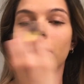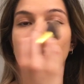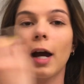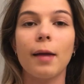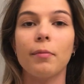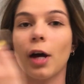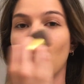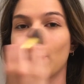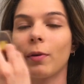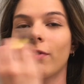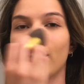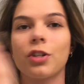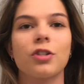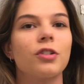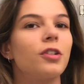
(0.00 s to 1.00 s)
I'm not a
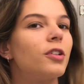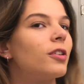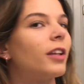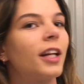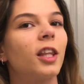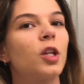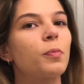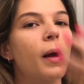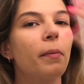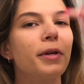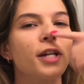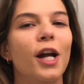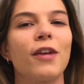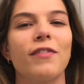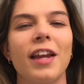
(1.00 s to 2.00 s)
professional, like there's probably
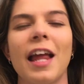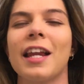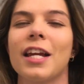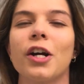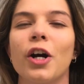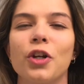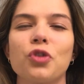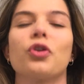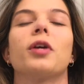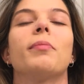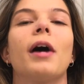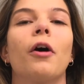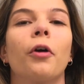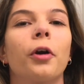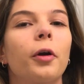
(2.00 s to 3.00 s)
not even any contouring
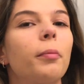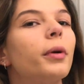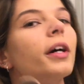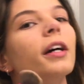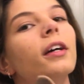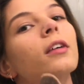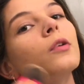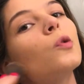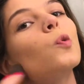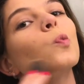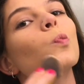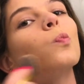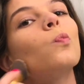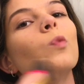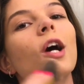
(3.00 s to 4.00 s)
powder, but
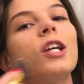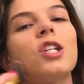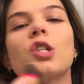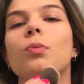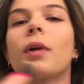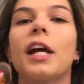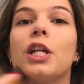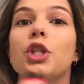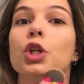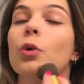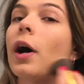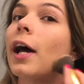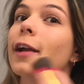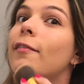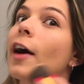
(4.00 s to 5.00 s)
it's just what I do
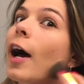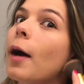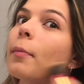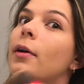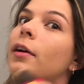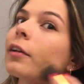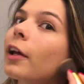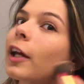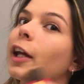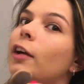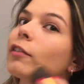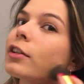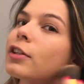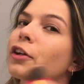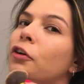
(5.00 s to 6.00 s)
out of habit, like
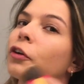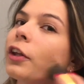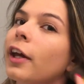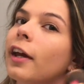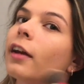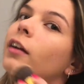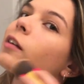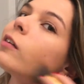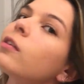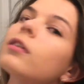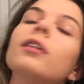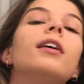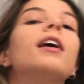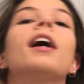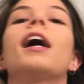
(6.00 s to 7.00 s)
every single day.
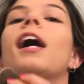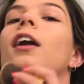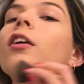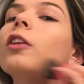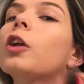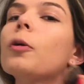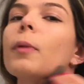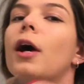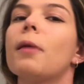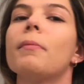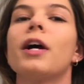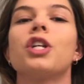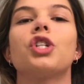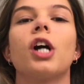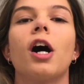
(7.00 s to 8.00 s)
And a little bit on
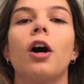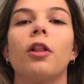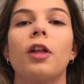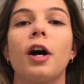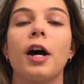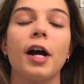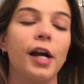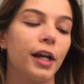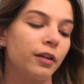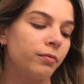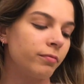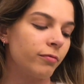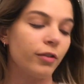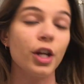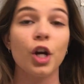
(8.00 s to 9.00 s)
my jawline,
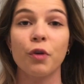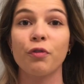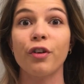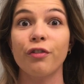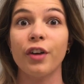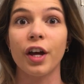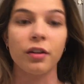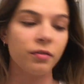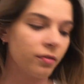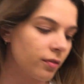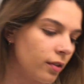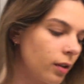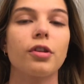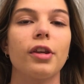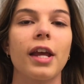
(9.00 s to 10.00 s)
you know, for fun.
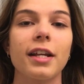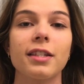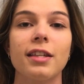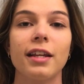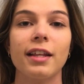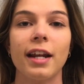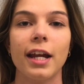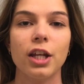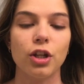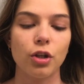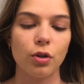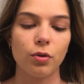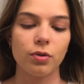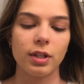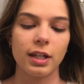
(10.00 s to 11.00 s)
So next thing that I
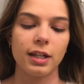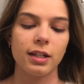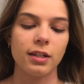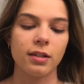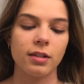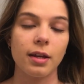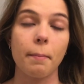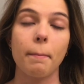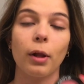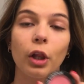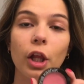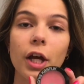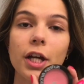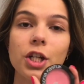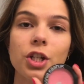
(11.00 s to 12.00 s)
use is
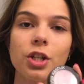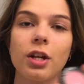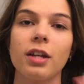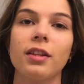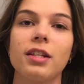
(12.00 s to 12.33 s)
blush.